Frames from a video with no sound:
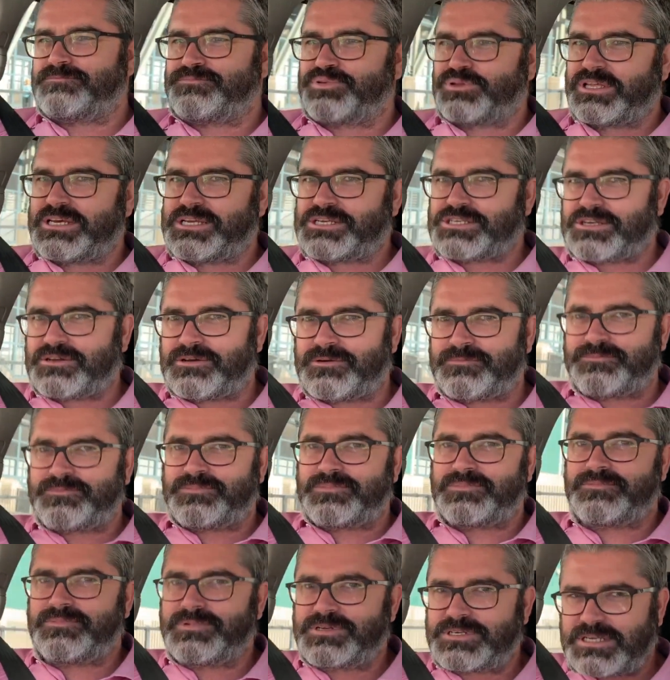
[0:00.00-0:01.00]

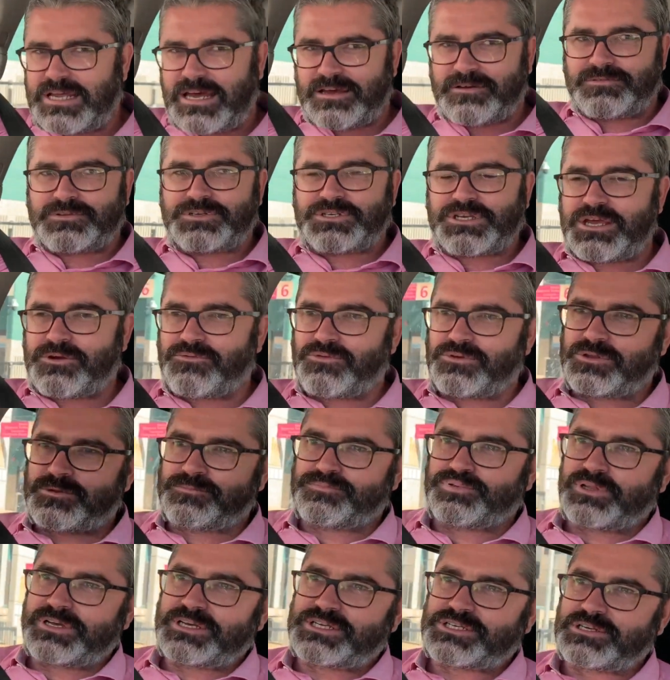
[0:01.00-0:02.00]
it's no secret that
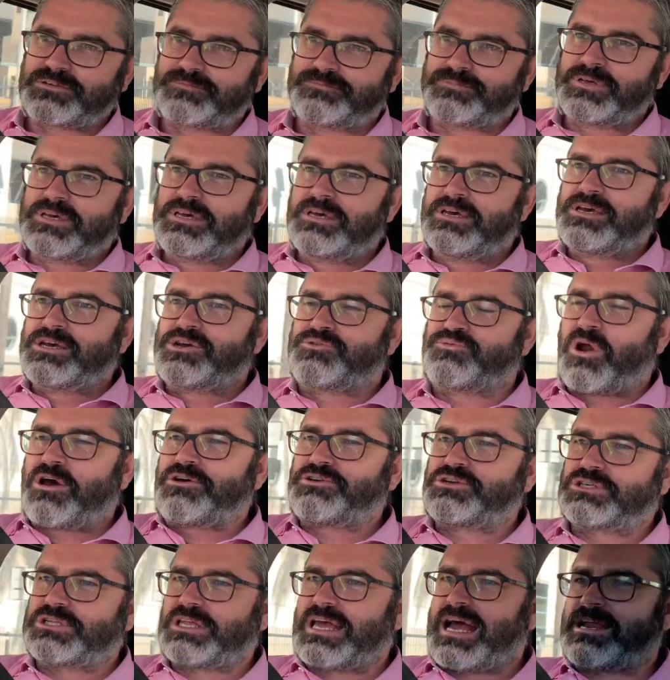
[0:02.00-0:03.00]
the police are
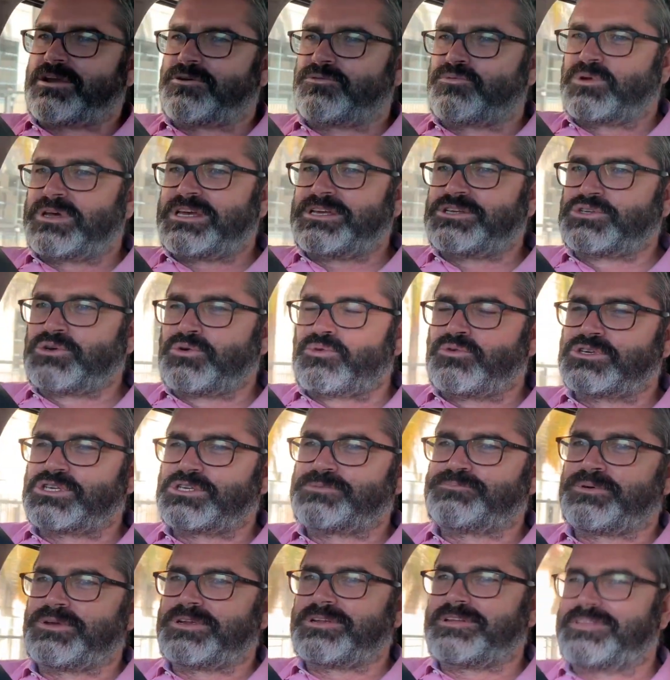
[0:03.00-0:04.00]
grossly
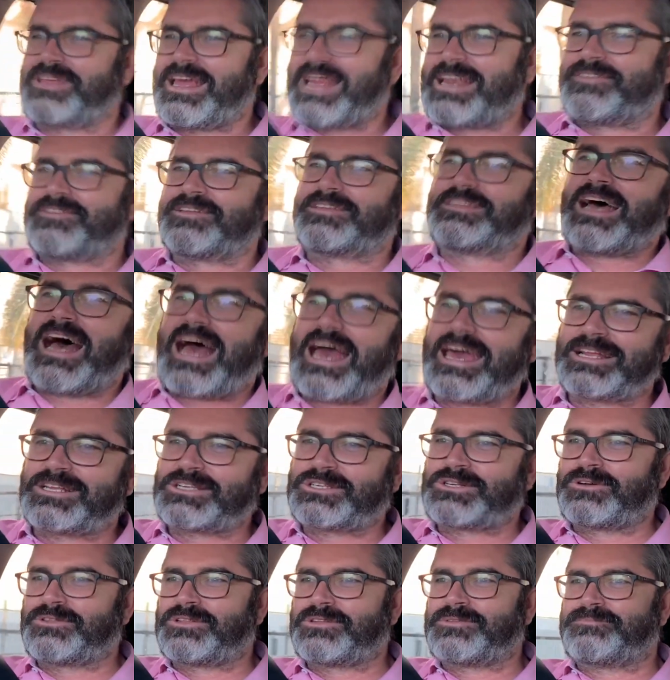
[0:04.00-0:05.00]
under-resourced, but at the end of the day,
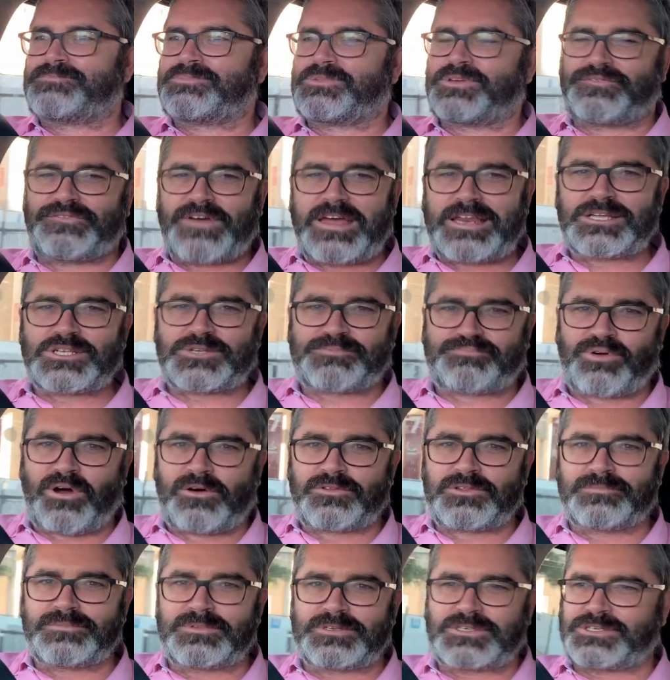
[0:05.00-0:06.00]
it's not the defendant's
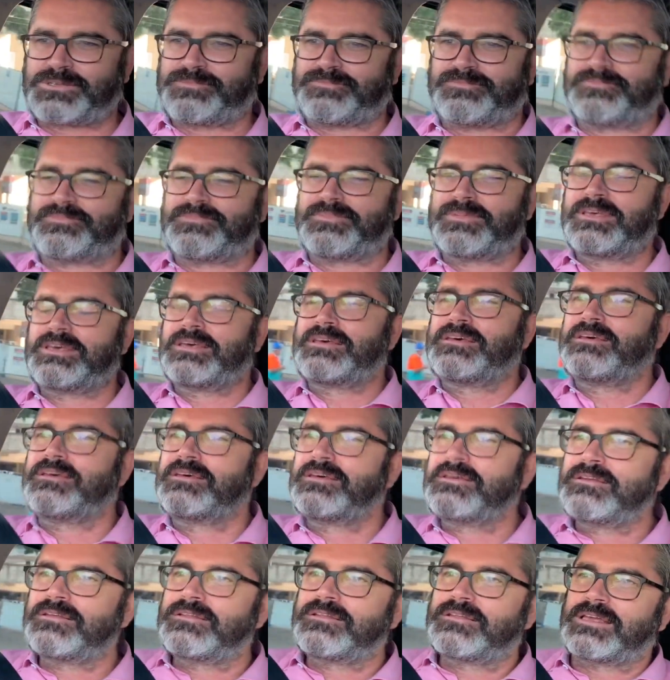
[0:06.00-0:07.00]
problem, it's
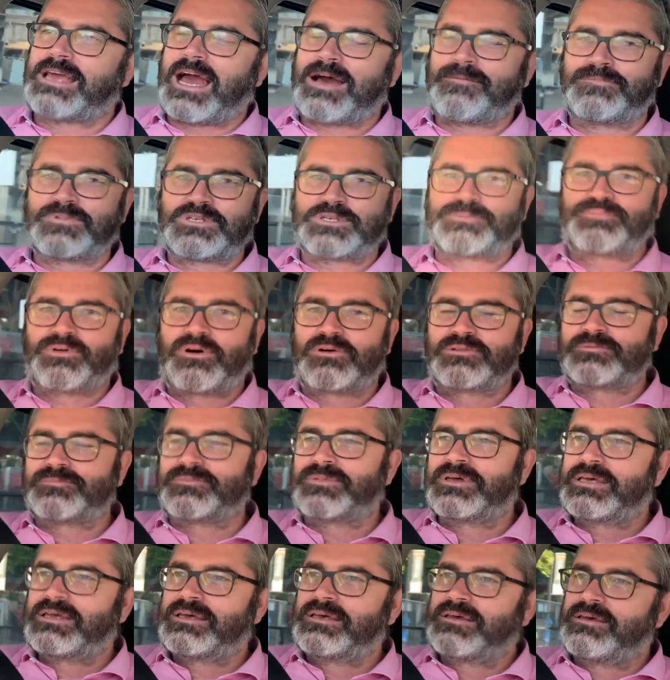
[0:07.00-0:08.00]
government's
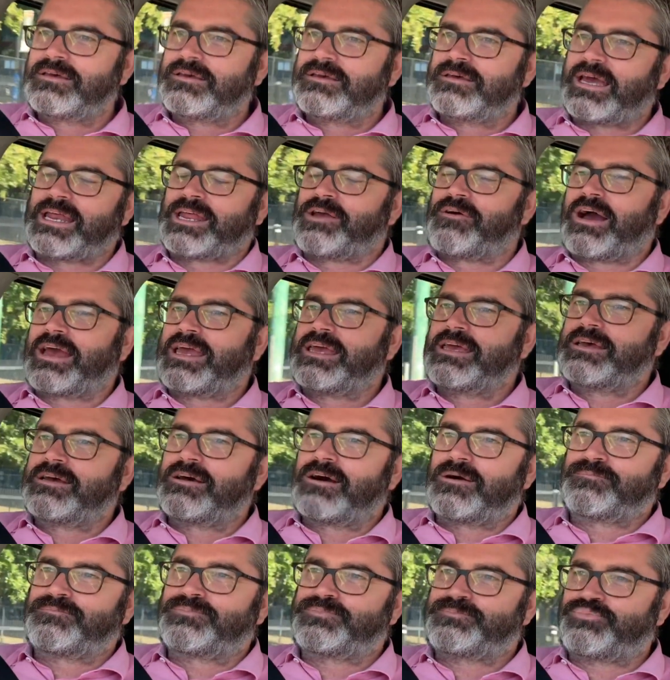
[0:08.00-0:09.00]
problem. Anyway,
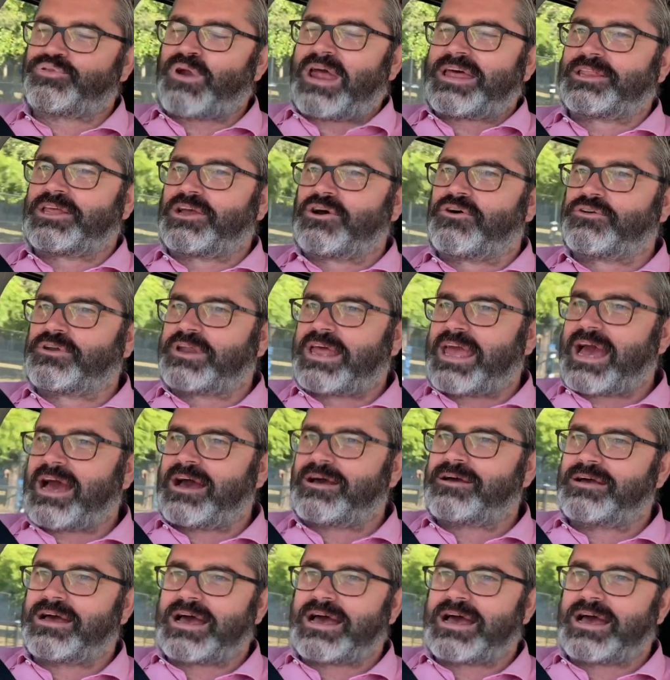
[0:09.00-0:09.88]
I'm prattling on now.